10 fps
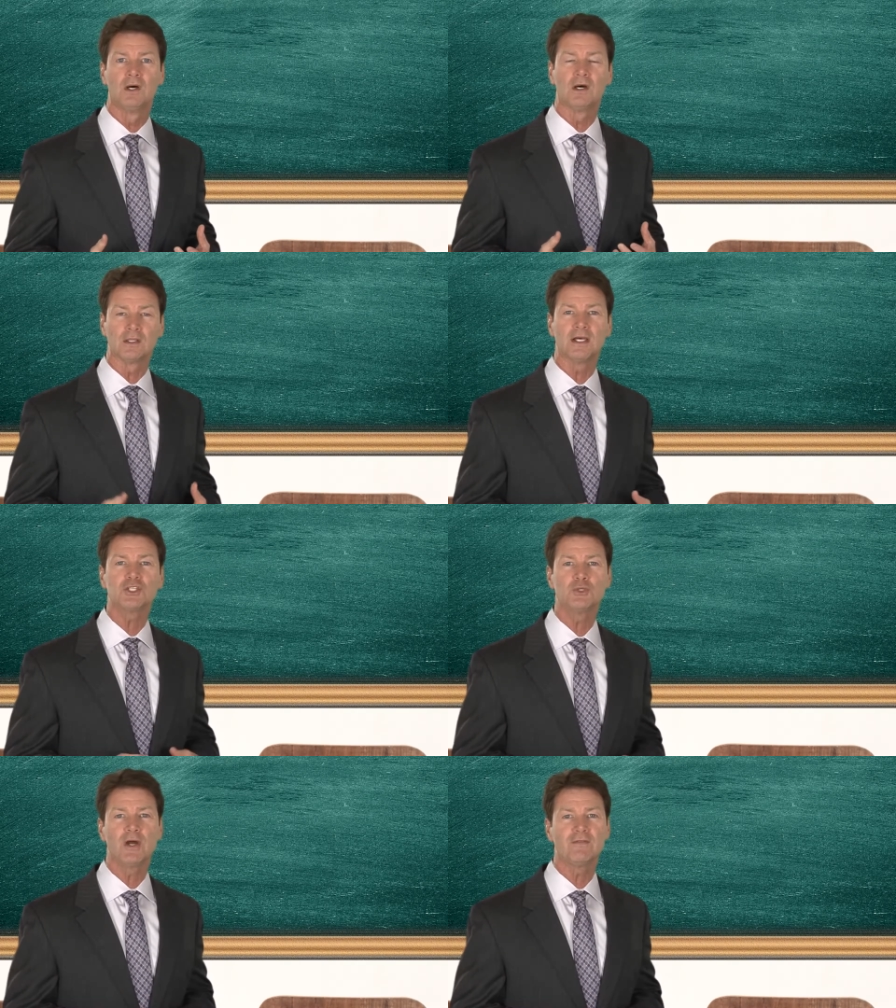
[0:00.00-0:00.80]

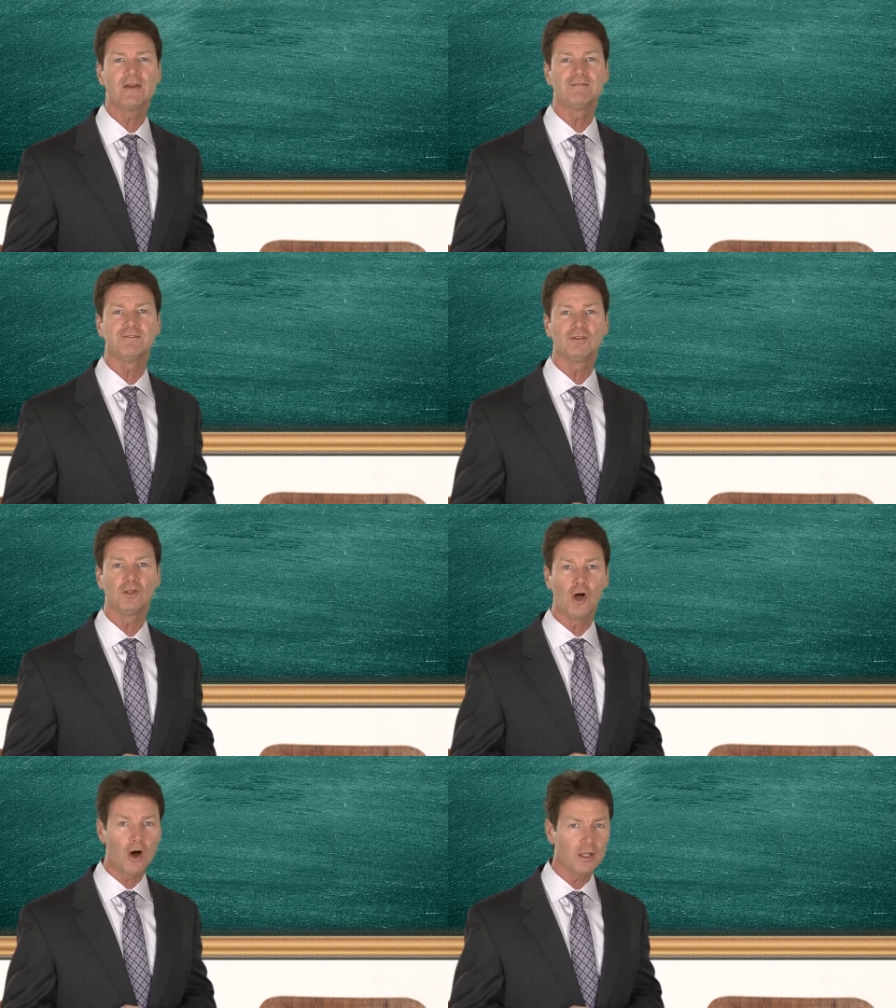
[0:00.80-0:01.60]
Unless you have a
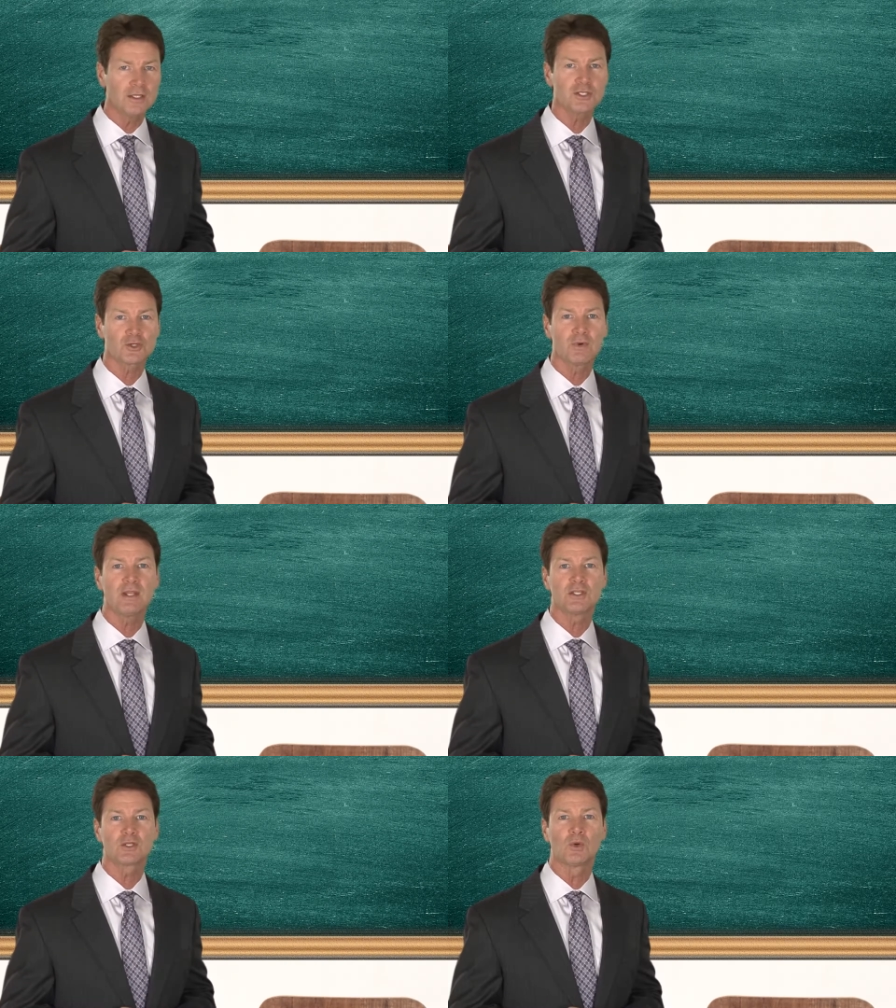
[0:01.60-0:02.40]
flawless
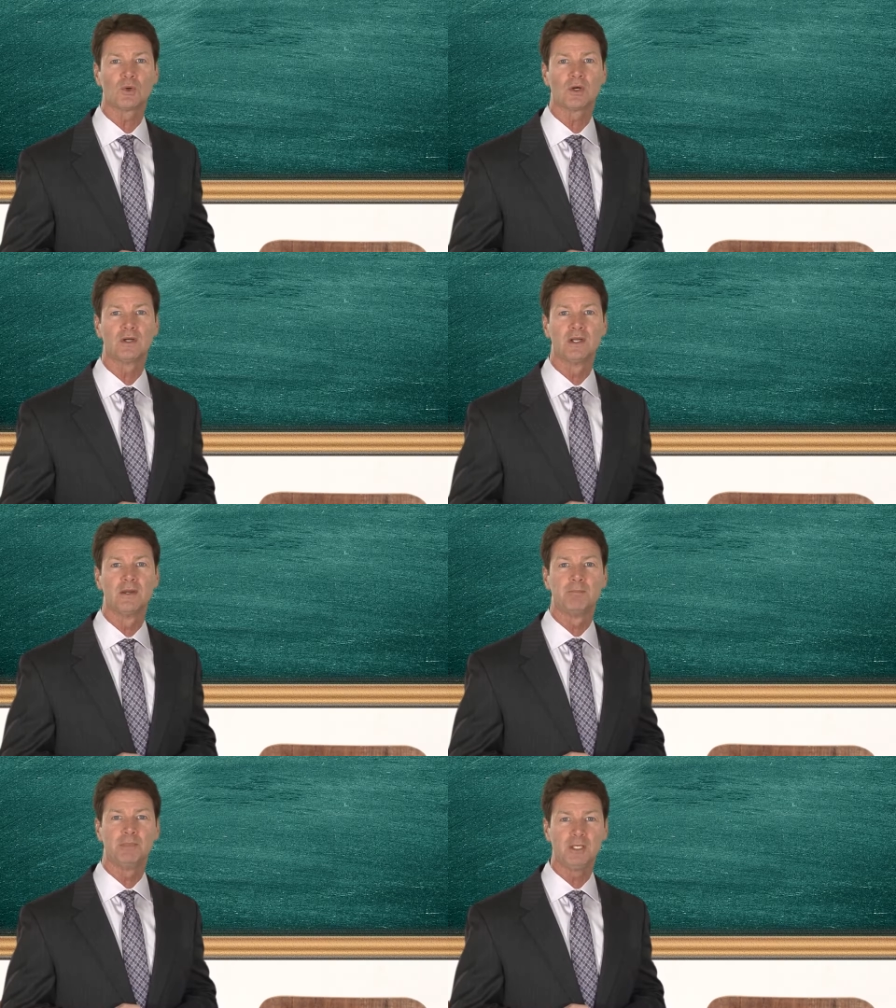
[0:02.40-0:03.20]
credit score,
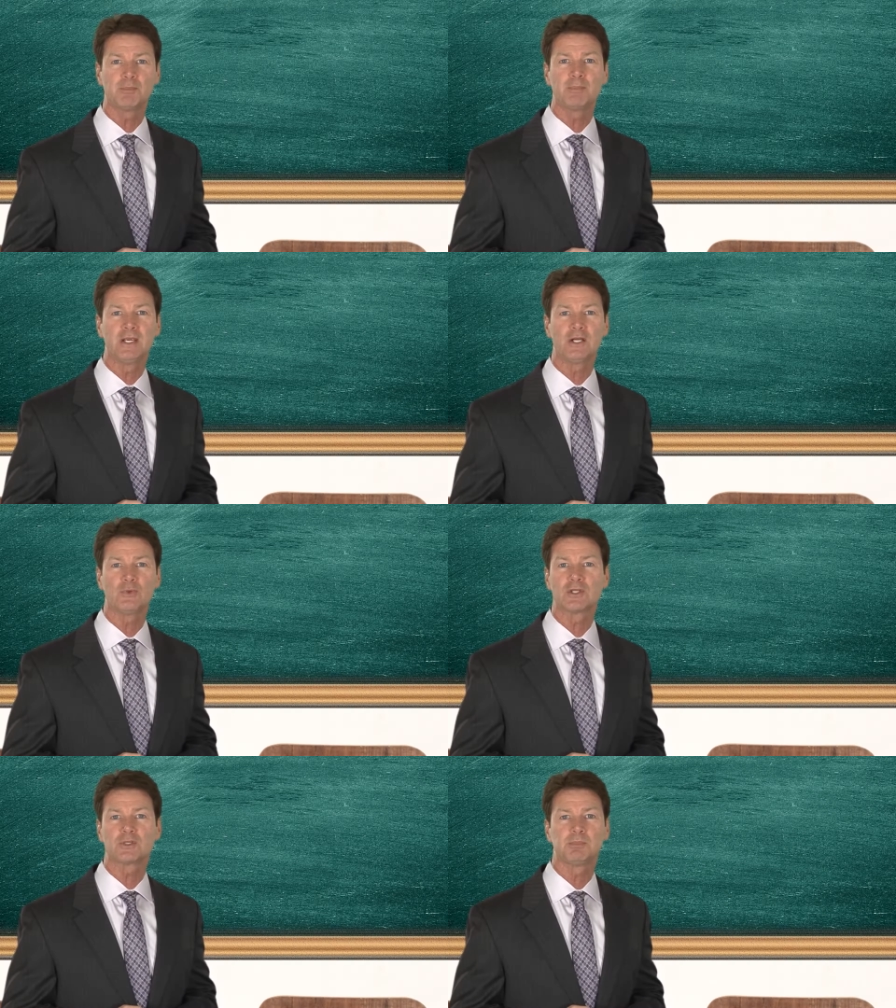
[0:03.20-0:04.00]
be prepared
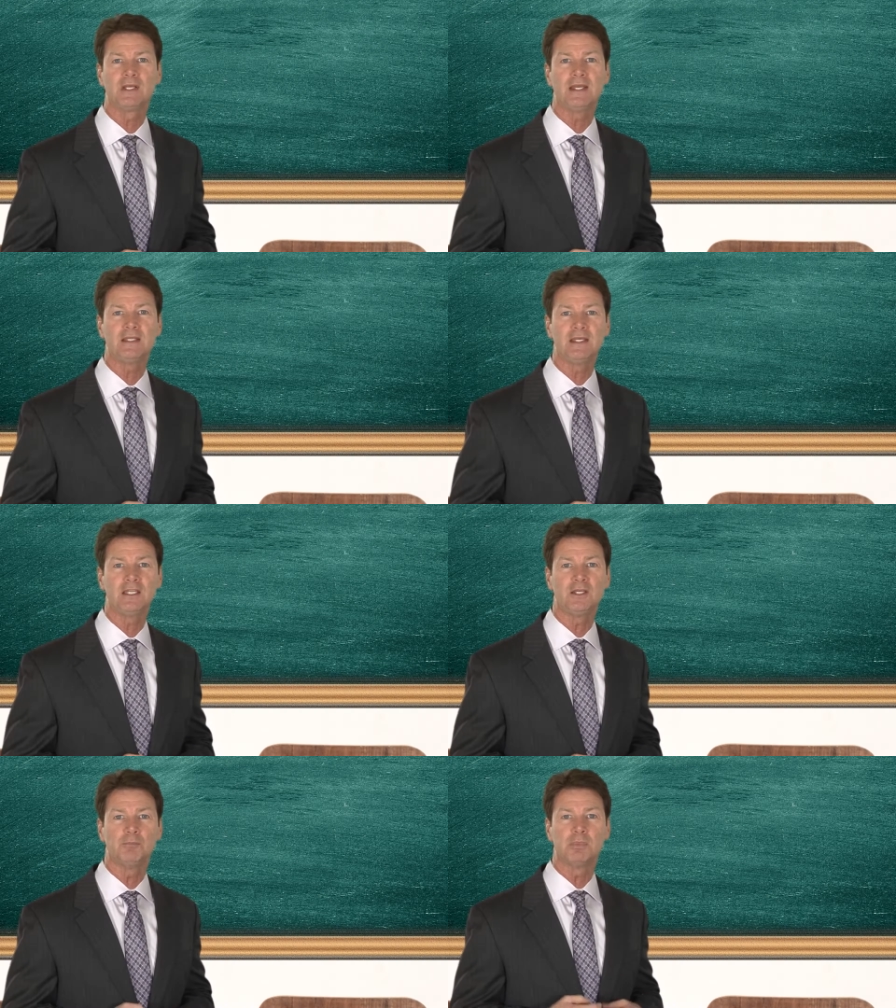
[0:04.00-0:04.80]
to explain
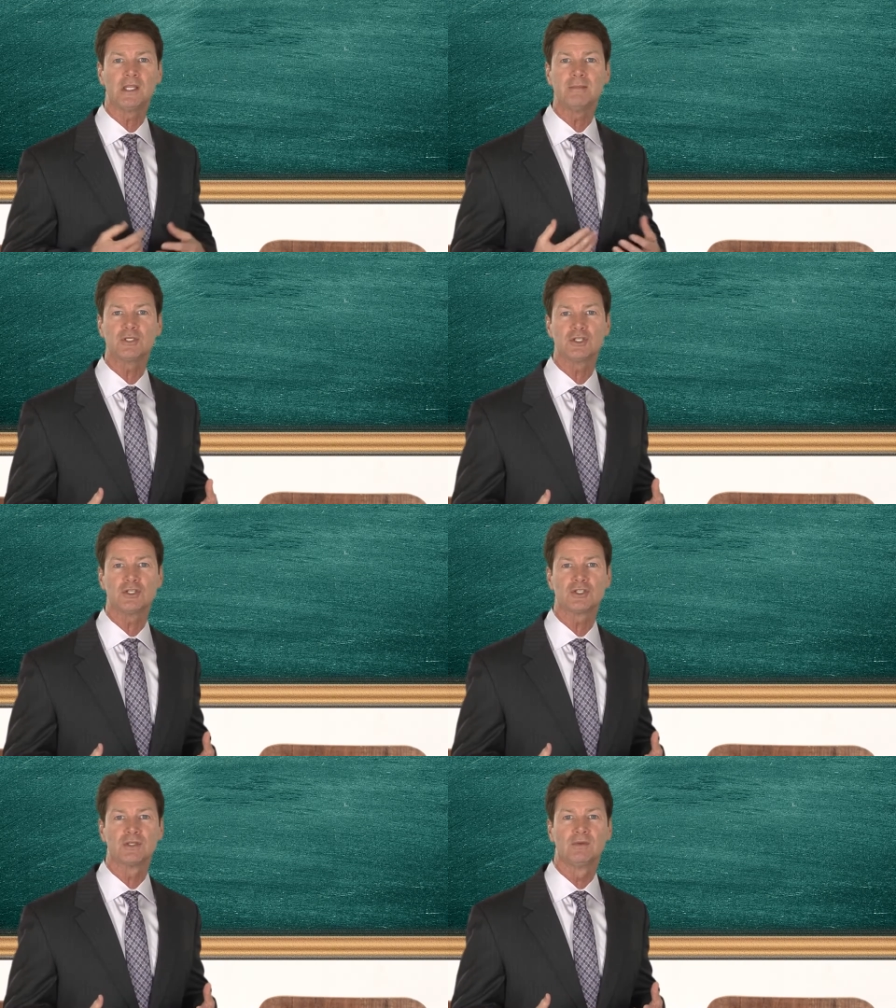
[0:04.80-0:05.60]
any
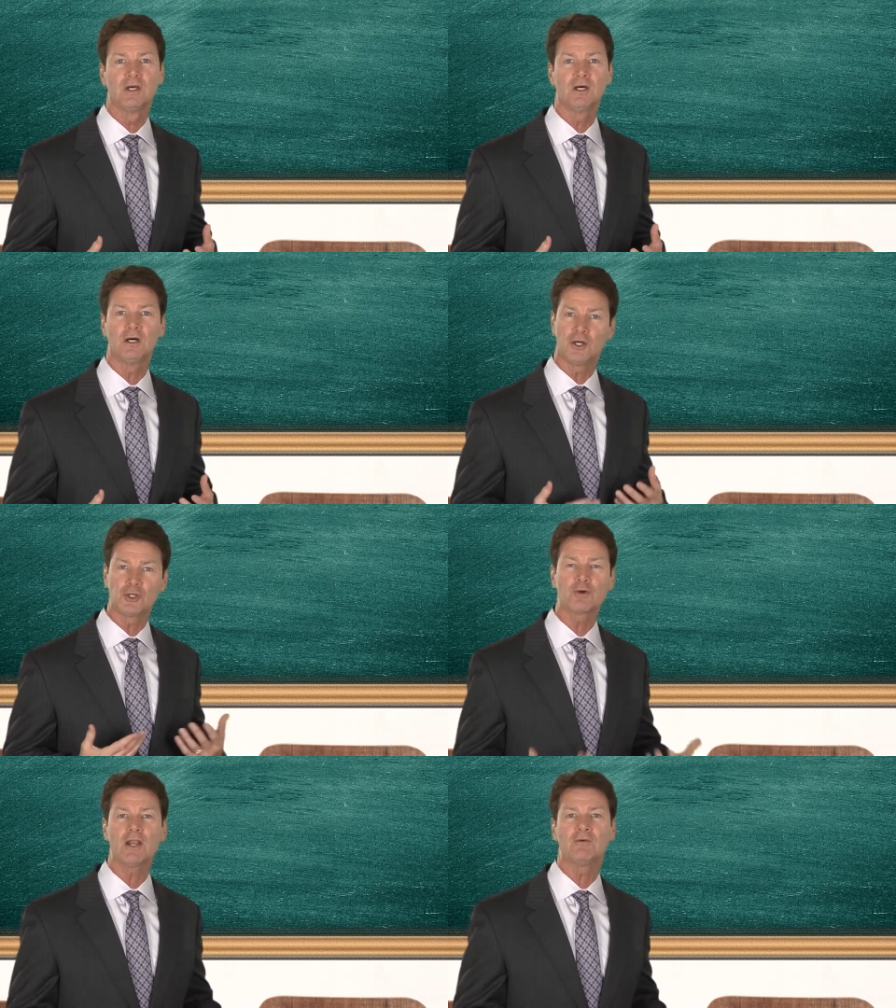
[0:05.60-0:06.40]
blemishes uh, on
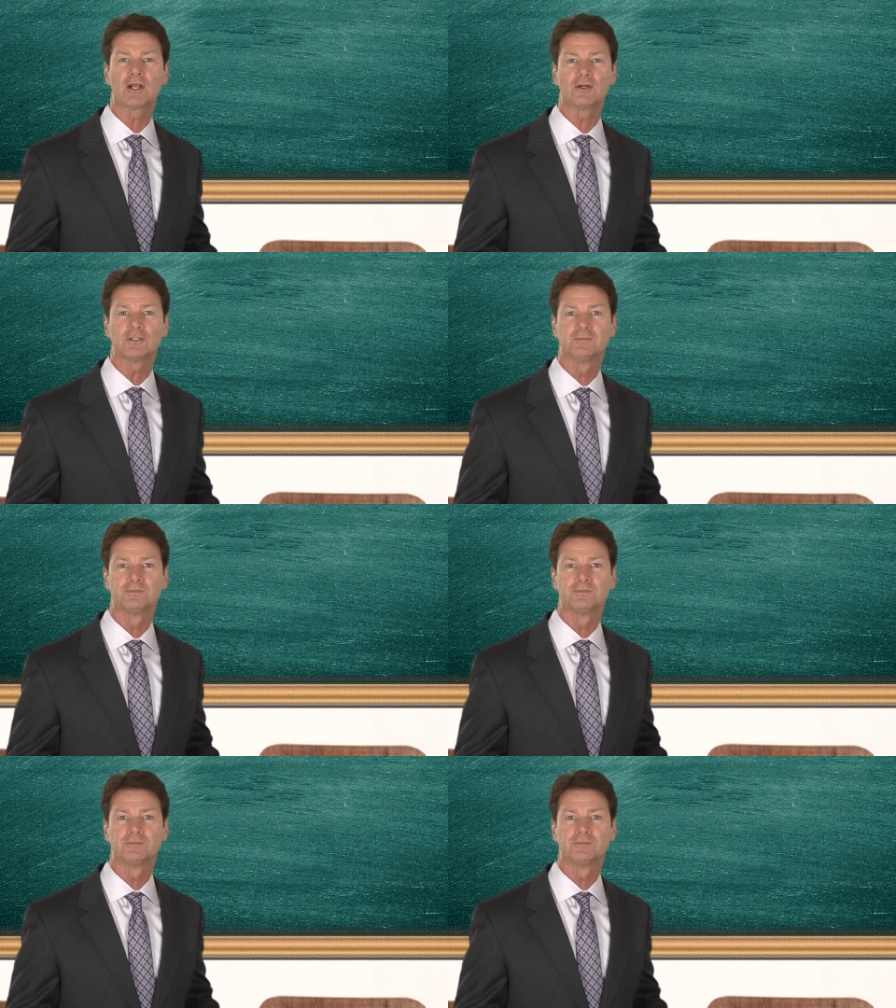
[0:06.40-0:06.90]
your credit record.